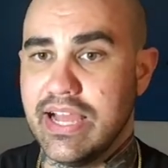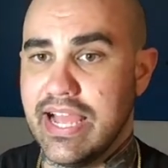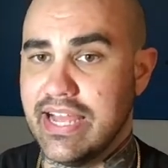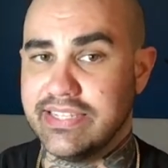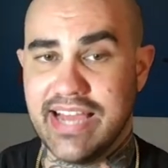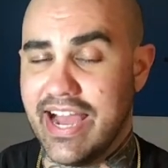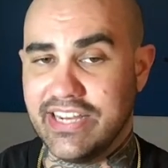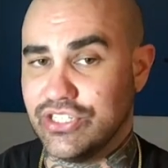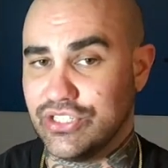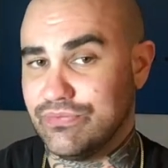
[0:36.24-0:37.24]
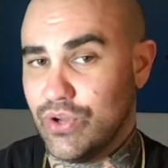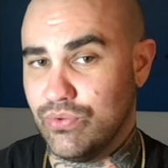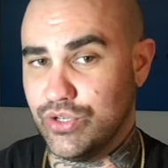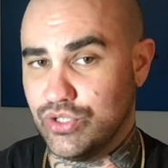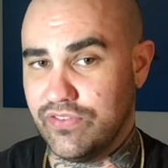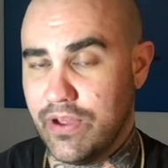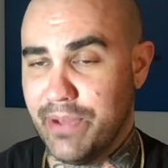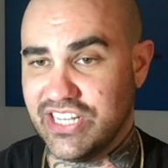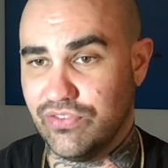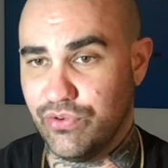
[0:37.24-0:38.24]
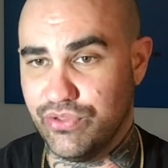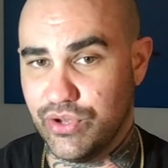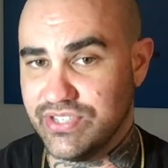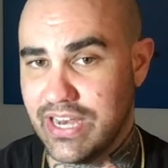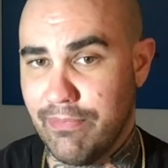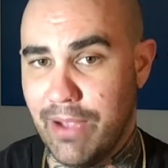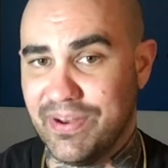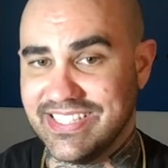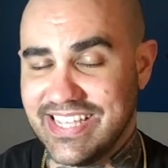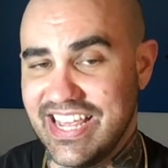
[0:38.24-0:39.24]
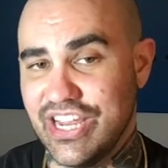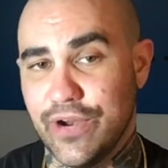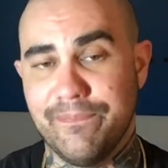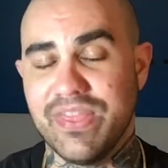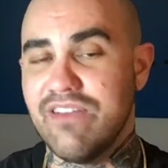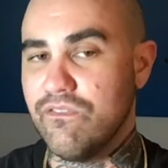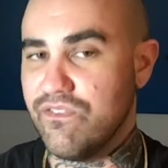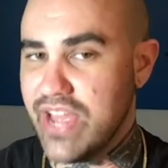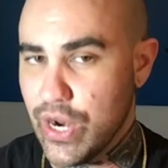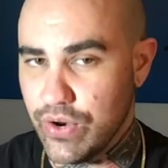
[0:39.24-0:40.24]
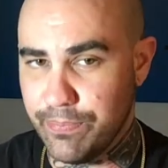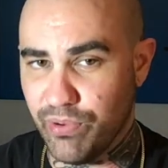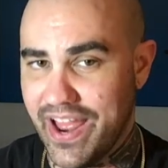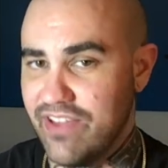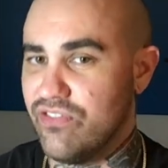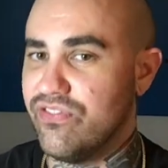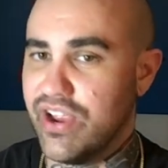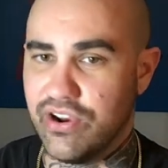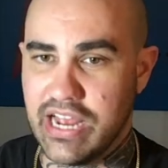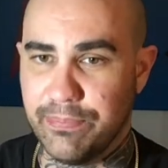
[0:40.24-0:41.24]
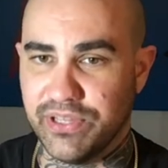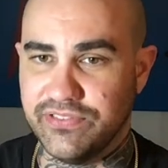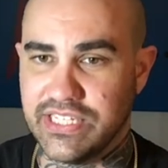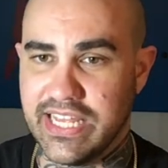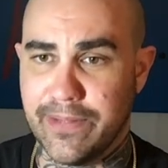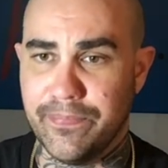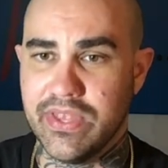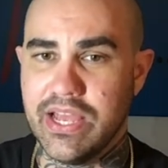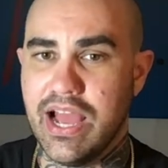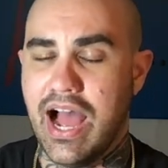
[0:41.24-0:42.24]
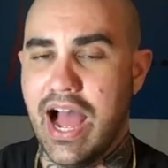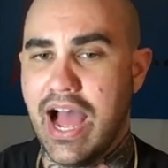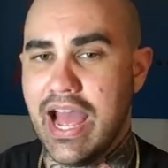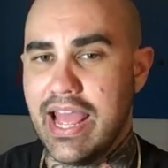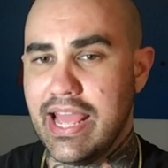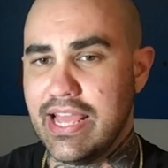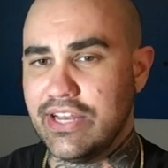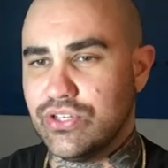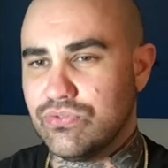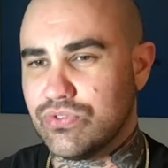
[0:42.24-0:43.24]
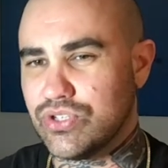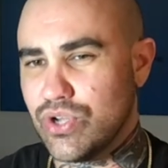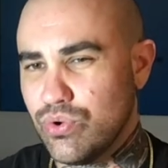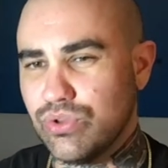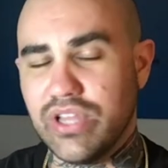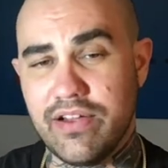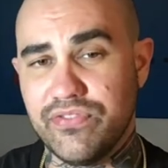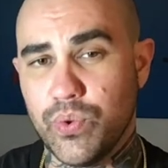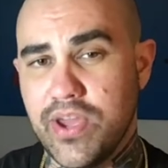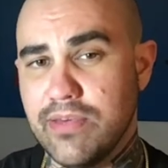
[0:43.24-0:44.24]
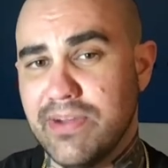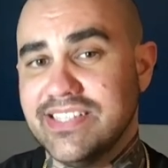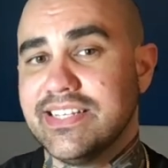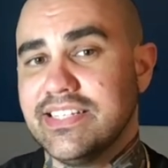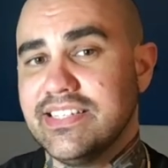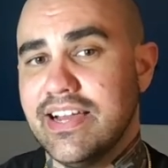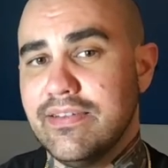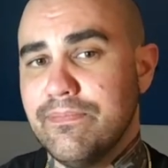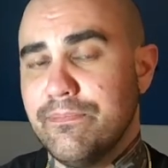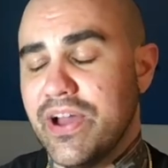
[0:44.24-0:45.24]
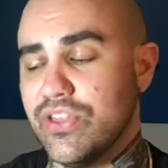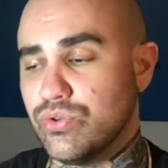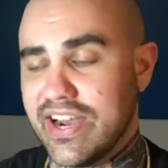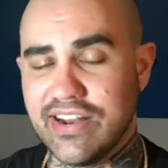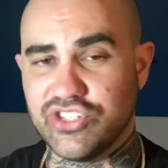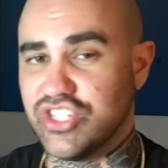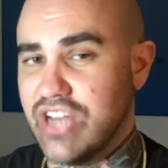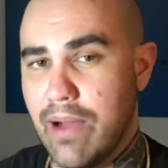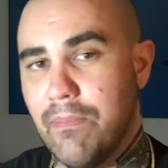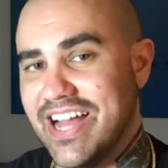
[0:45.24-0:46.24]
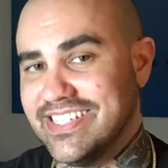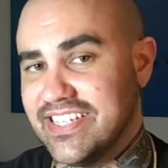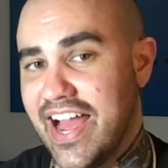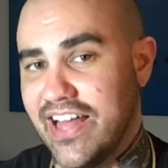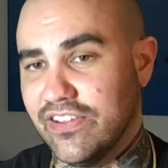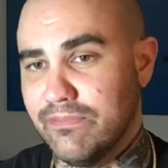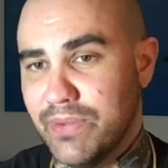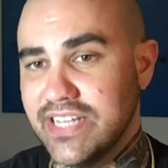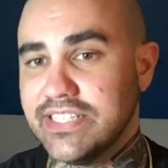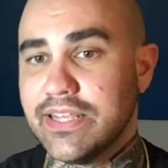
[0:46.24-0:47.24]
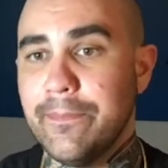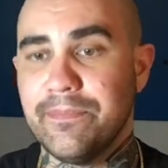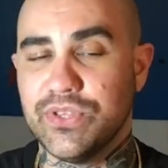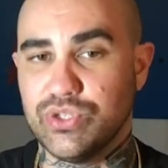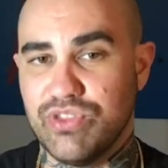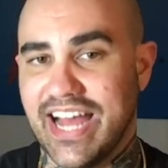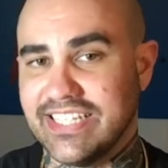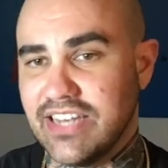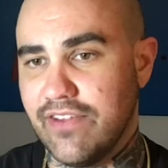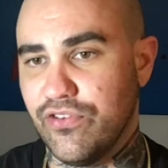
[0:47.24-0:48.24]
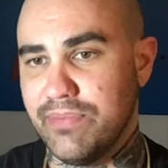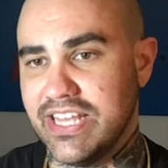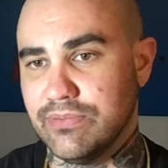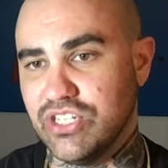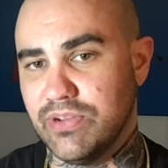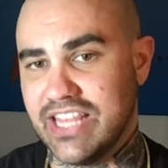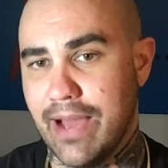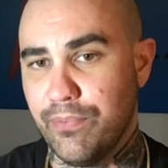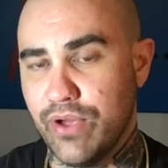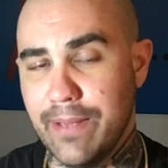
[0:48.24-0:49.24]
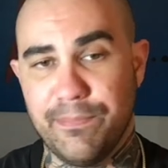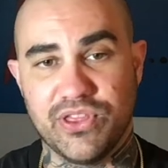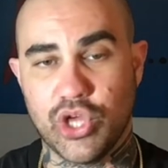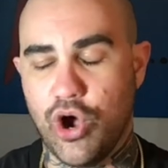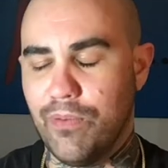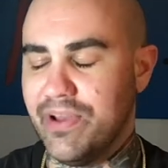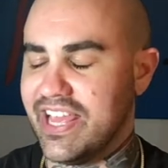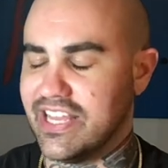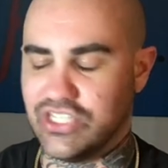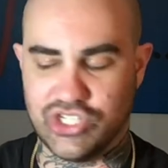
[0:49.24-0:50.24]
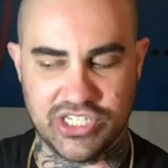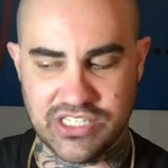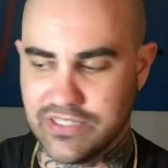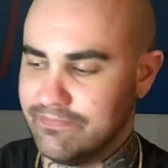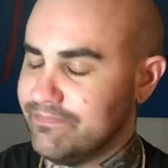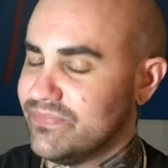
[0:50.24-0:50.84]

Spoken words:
And yeah, I just don't usually find passion fruit in those, and I'm happy to see it here. Very bright, very uplifting. I don't love the way the musk is done by the Drydown. It's just not my style of musk, so that's not for me as much at that point, but the opening is just